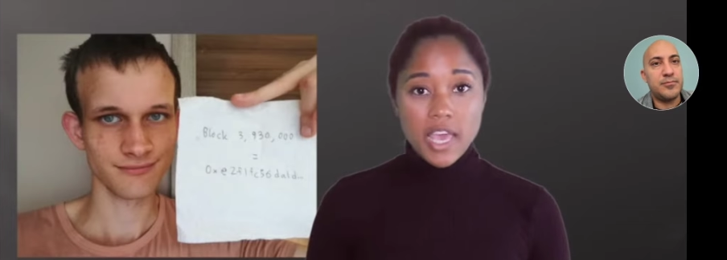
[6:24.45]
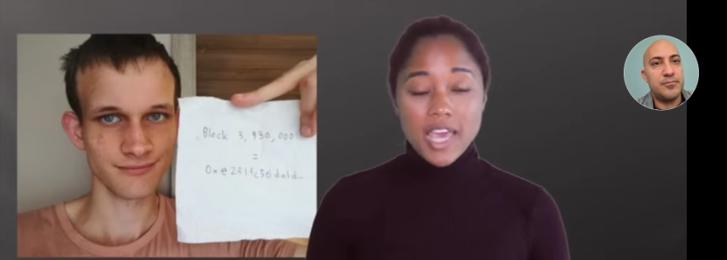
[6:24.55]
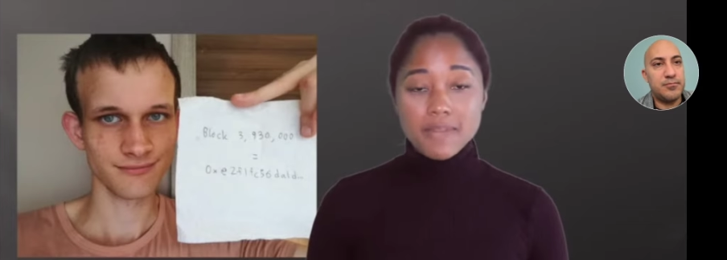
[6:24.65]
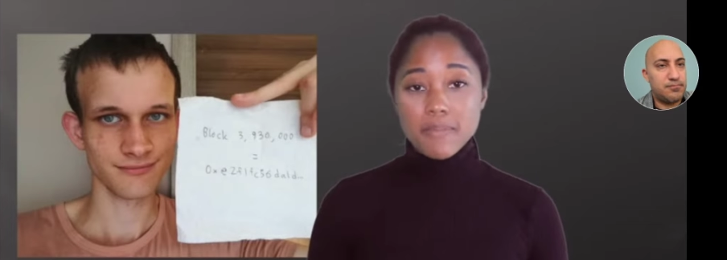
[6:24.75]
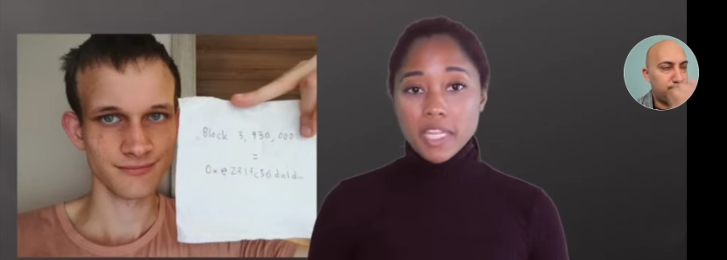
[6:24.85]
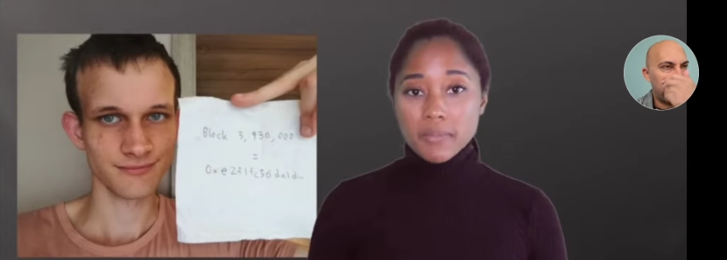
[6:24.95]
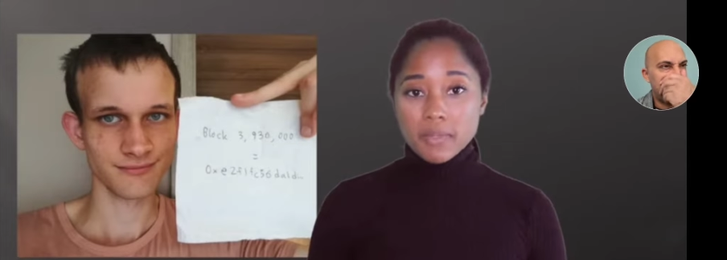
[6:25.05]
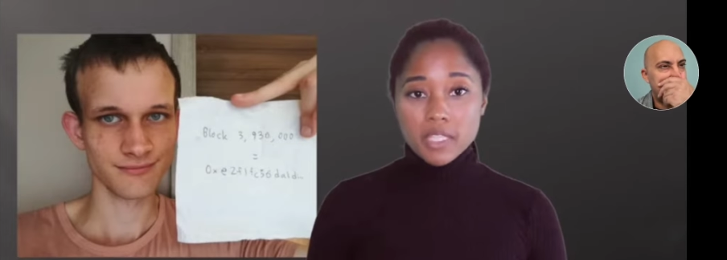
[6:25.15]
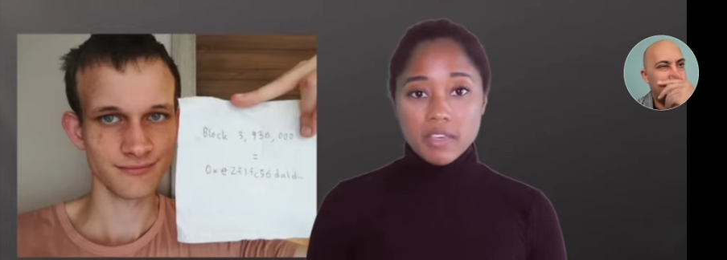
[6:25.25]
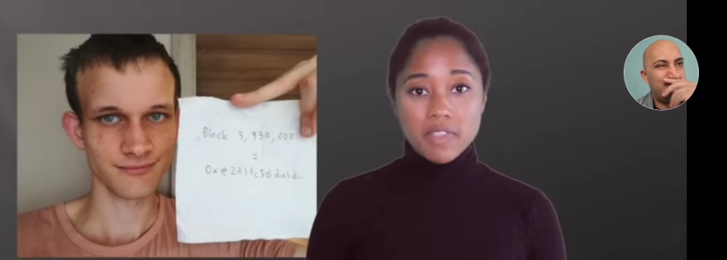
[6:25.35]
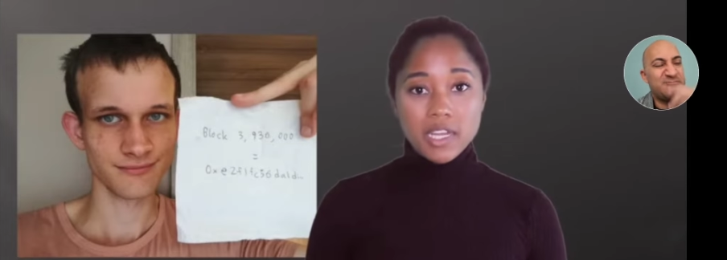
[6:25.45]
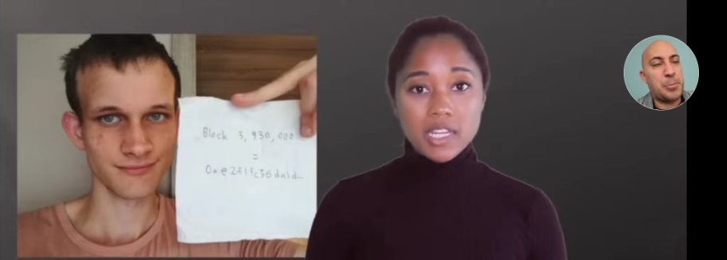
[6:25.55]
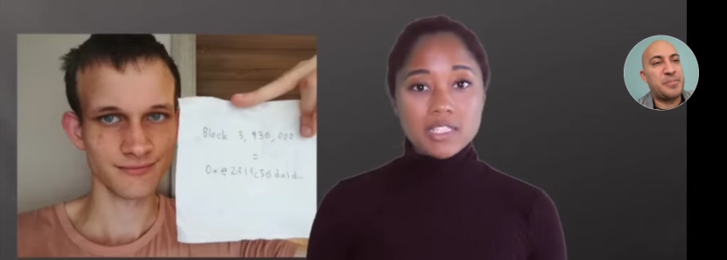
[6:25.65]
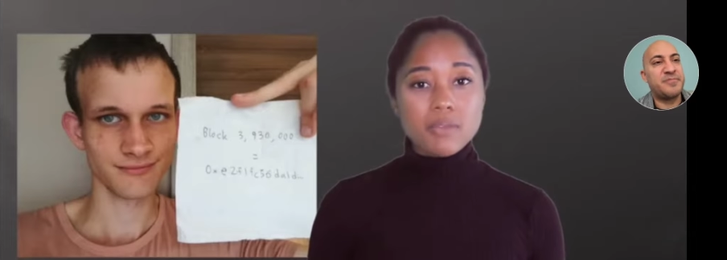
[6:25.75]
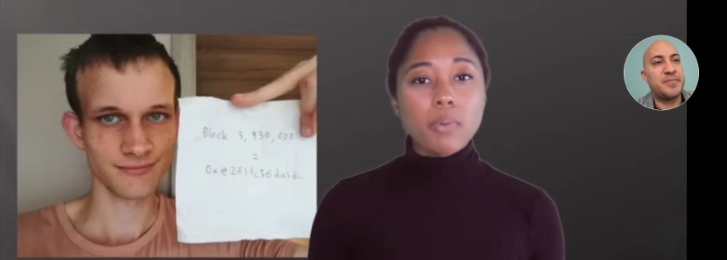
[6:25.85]
Speaker 1: and many believe that
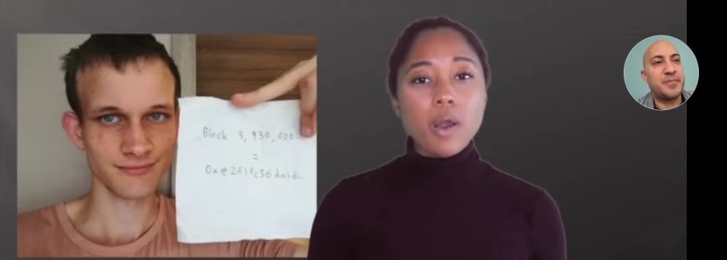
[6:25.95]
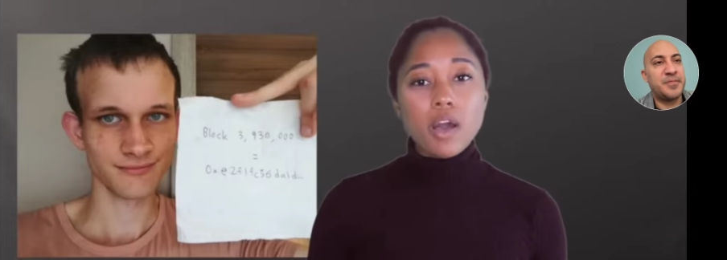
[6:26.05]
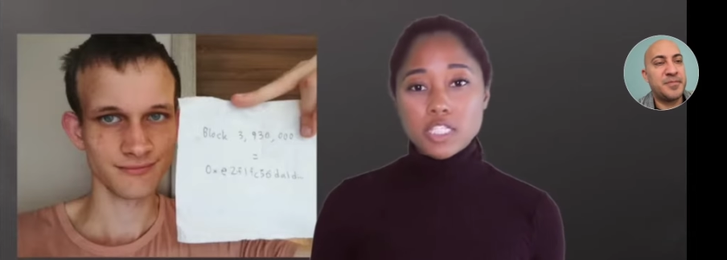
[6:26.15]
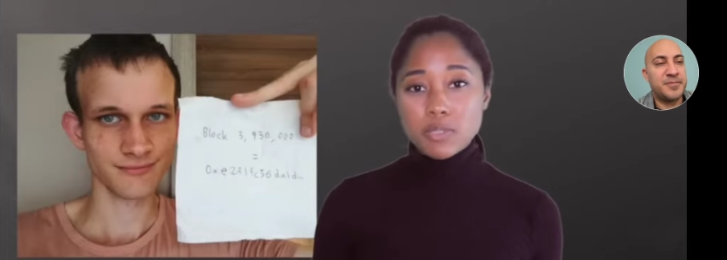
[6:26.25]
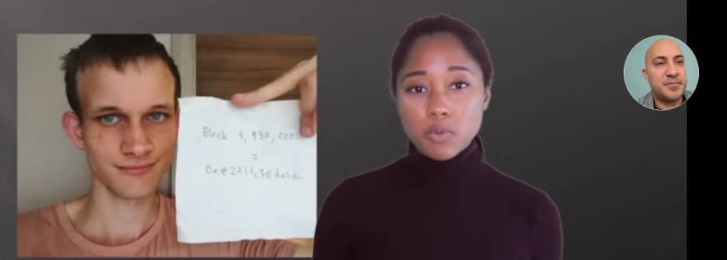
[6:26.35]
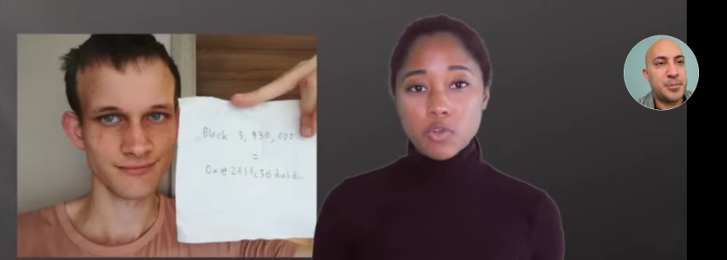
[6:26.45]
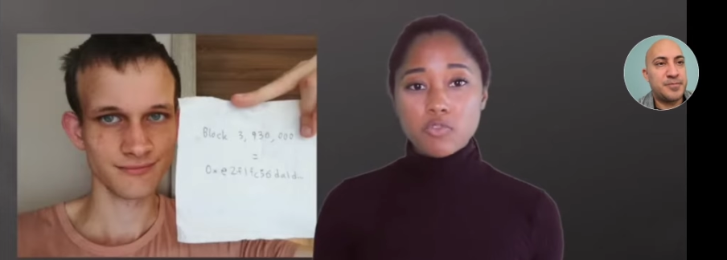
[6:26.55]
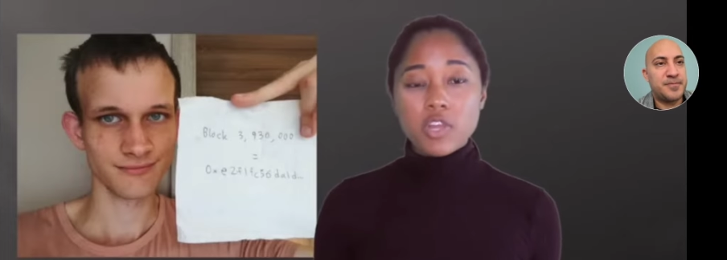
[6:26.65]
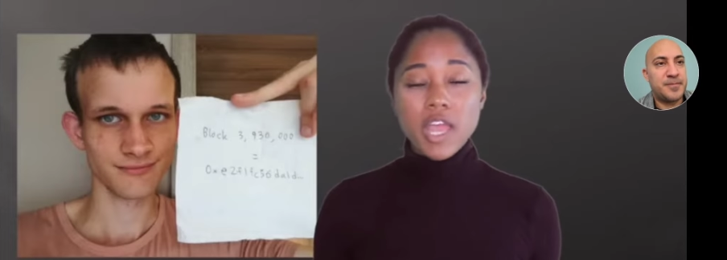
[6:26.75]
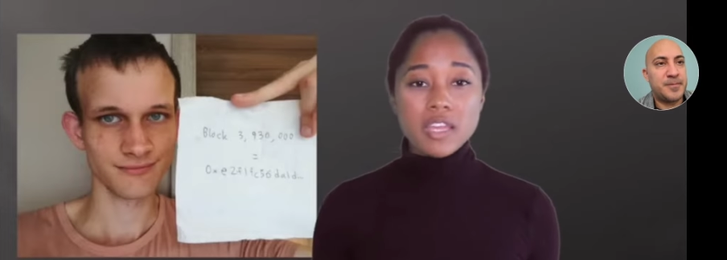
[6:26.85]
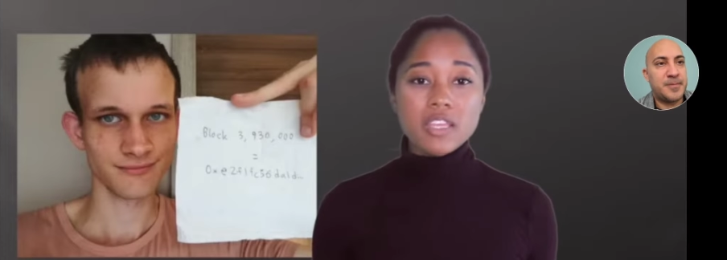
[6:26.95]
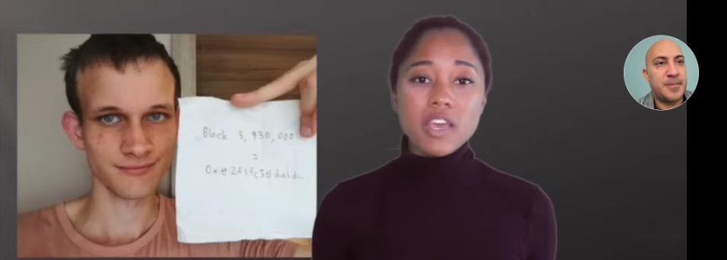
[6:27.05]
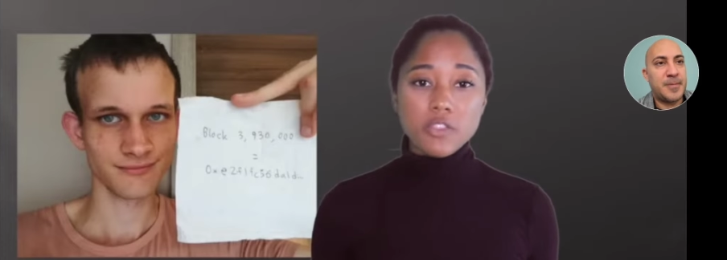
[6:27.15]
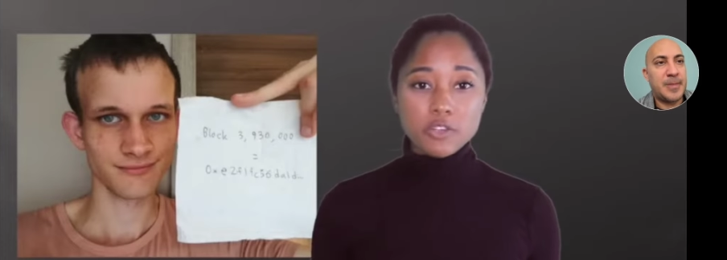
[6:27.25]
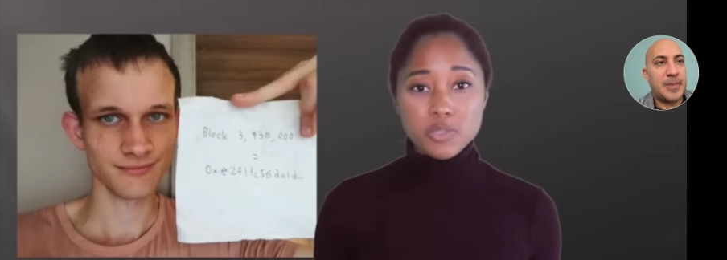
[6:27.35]
it is impossible for any
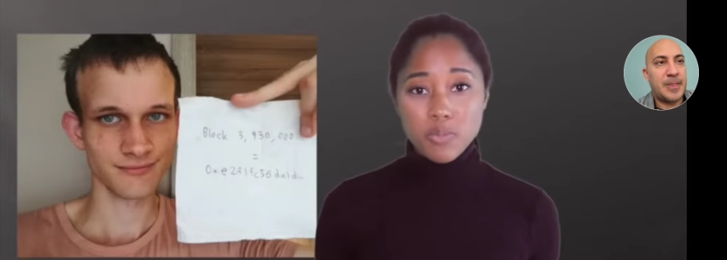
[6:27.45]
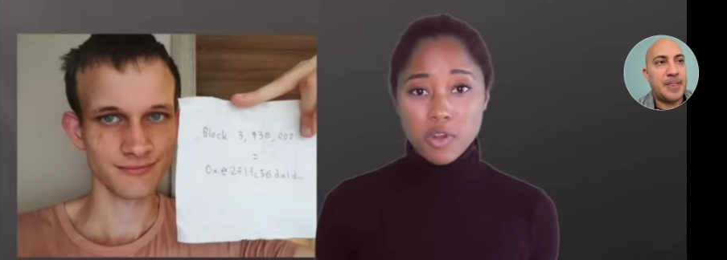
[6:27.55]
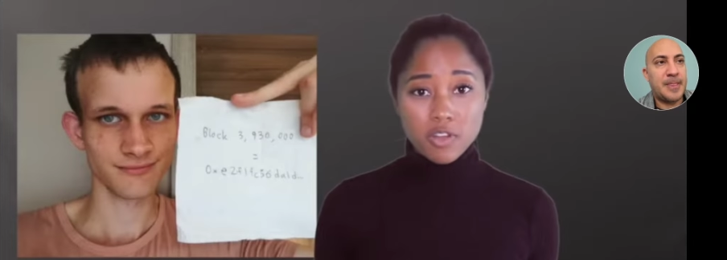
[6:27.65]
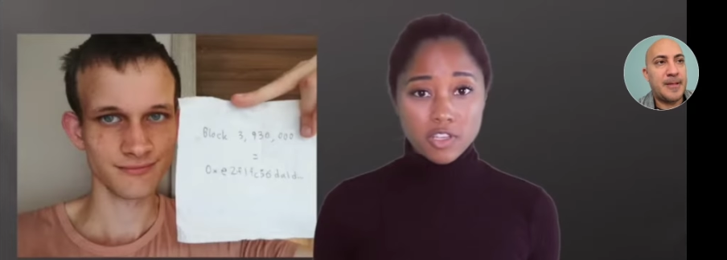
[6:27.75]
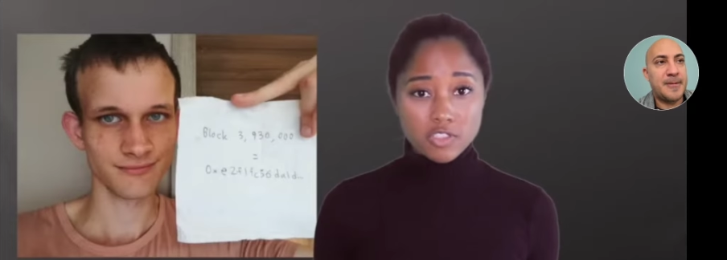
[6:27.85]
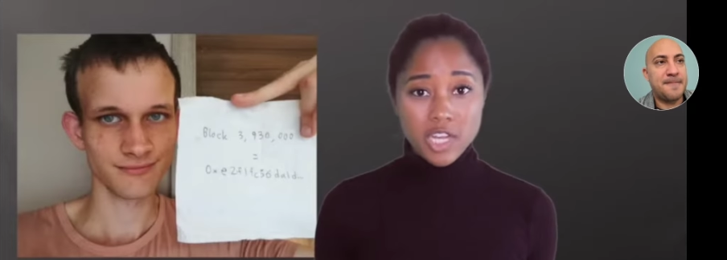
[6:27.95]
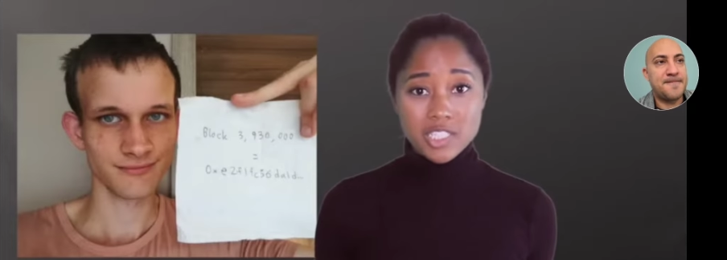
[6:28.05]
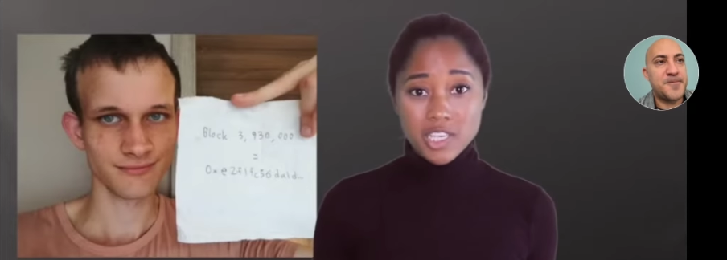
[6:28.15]
other smart contract